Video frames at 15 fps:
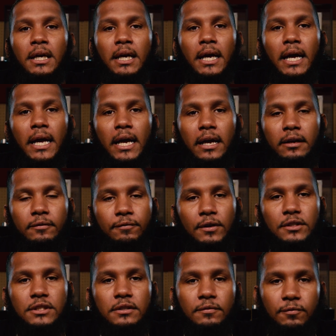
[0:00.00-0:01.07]
And
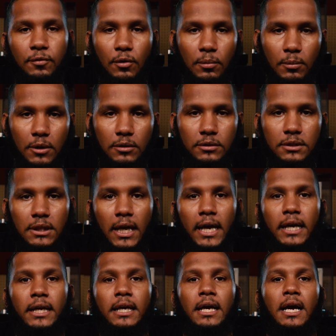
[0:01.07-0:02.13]
first and foremost,
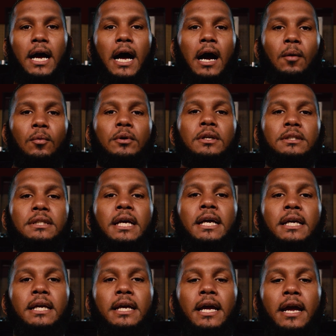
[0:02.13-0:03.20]
like I want to
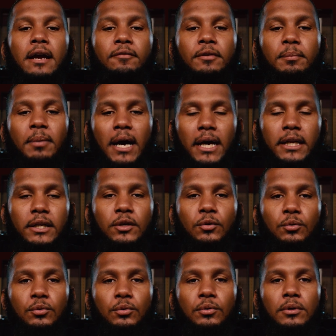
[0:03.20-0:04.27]
thank everybody
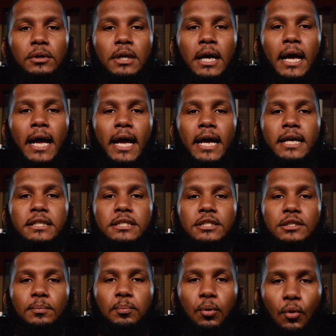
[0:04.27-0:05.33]
who has
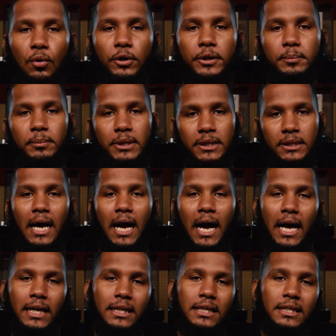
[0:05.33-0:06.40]
supported me.
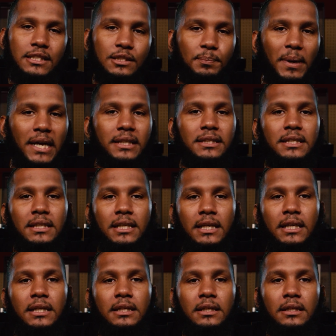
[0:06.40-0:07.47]
I didn't expect to
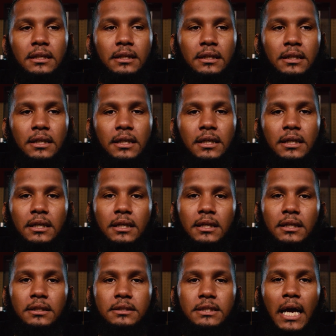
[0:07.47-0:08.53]
get
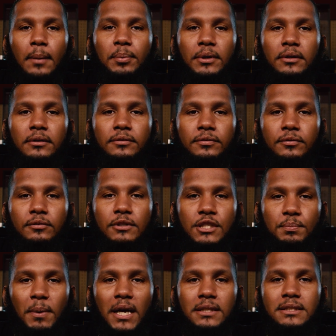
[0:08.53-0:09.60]
the type of
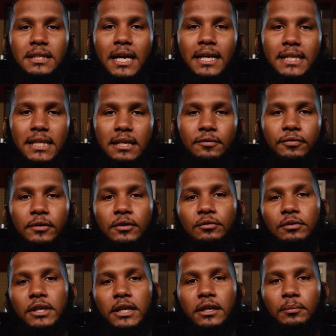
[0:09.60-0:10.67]
response that I did from the
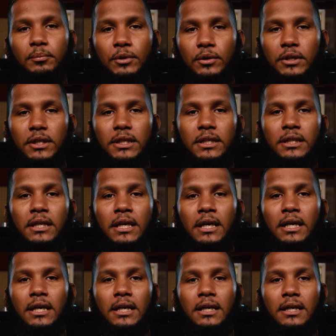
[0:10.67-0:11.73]
red community.
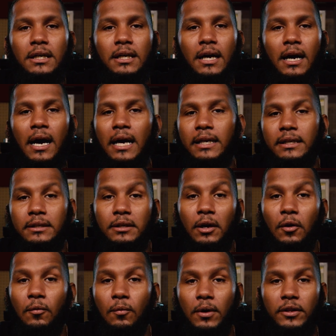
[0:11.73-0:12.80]
Uh, I didn't
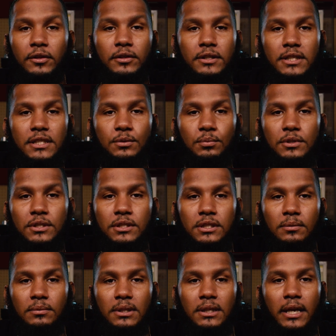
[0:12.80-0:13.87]
know whether this was
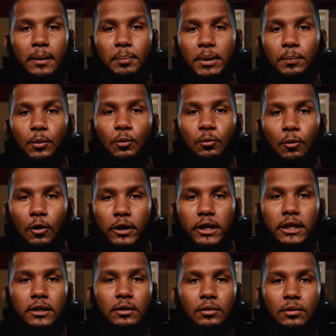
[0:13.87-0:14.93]
something that people
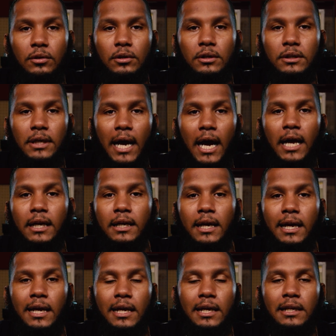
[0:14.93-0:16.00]
wanted or not,
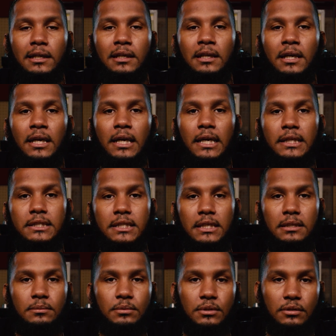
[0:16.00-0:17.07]
and it
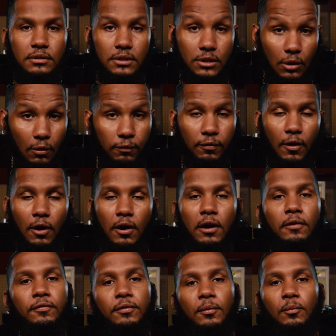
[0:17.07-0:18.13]
seems so
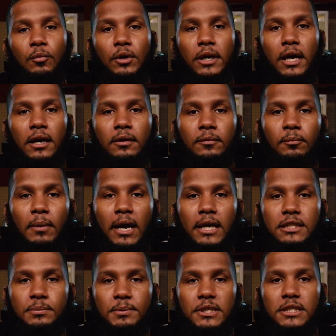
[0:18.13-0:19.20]
far from what I, my
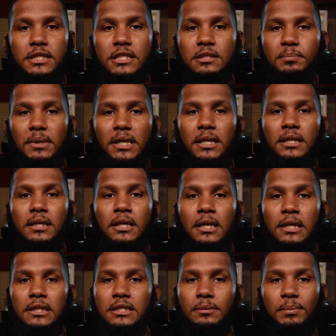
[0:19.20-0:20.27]
experience has been
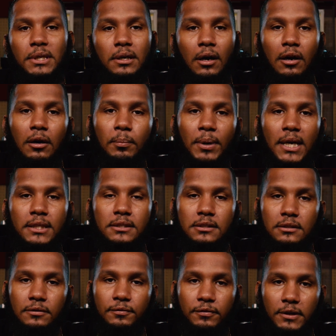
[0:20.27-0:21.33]
to be all
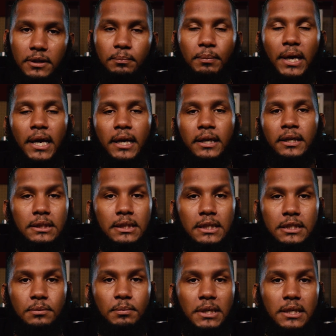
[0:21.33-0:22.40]
positive feedback.
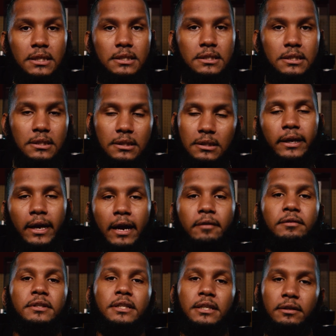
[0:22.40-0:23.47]
This means
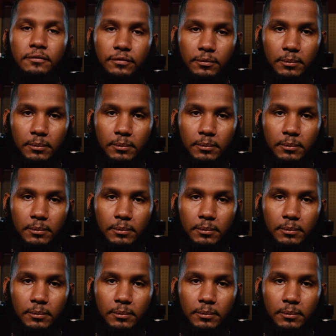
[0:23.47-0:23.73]
everything for